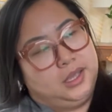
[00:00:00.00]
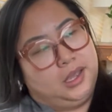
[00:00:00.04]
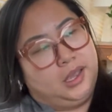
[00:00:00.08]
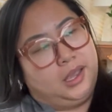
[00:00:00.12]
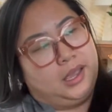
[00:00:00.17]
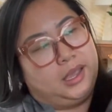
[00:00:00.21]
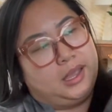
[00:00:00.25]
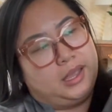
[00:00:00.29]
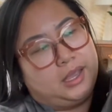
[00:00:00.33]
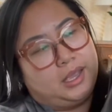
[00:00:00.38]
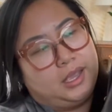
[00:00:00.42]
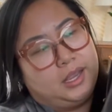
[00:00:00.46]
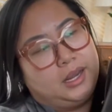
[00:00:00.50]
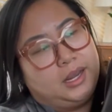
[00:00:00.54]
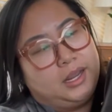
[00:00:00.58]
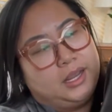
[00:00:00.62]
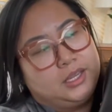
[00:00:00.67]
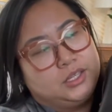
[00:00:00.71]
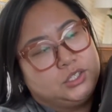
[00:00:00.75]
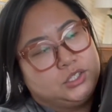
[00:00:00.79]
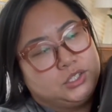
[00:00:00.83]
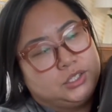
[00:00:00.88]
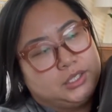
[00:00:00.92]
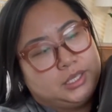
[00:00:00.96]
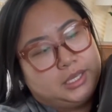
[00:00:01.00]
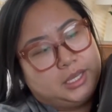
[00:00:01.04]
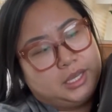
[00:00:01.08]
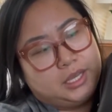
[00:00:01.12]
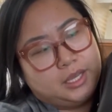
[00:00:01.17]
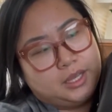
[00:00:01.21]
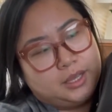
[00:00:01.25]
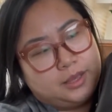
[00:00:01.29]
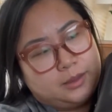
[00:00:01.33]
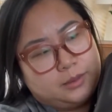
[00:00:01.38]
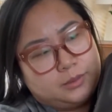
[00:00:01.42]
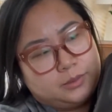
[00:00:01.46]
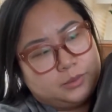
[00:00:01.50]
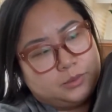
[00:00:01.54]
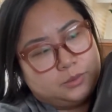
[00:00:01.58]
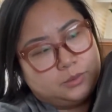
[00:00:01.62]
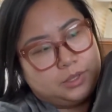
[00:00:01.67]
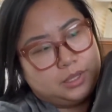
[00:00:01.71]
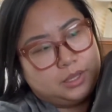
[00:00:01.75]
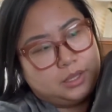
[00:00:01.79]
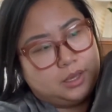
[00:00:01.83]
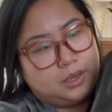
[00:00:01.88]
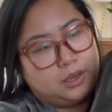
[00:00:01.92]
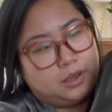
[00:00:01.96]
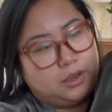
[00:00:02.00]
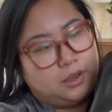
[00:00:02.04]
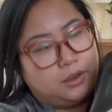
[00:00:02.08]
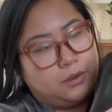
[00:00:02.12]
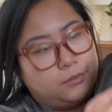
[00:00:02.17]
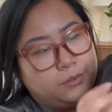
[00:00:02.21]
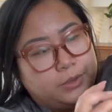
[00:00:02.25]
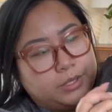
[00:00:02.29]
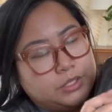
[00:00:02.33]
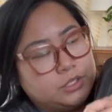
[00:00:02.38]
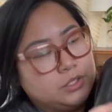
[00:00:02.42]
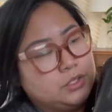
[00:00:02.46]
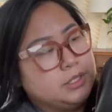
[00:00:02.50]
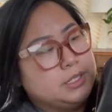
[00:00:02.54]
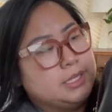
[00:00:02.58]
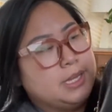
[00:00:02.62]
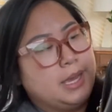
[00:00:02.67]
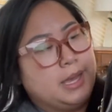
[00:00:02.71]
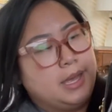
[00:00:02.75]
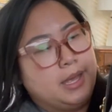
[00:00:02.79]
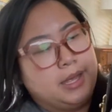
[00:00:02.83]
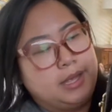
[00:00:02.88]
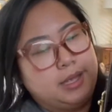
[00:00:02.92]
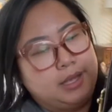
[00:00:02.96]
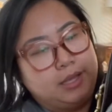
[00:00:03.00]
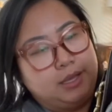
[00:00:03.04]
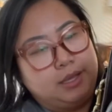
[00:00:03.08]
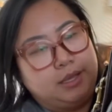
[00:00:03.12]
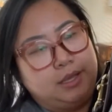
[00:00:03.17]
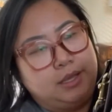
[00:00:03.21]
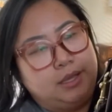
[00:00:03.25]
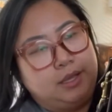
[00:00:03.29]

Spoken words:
And she comes with an original tag.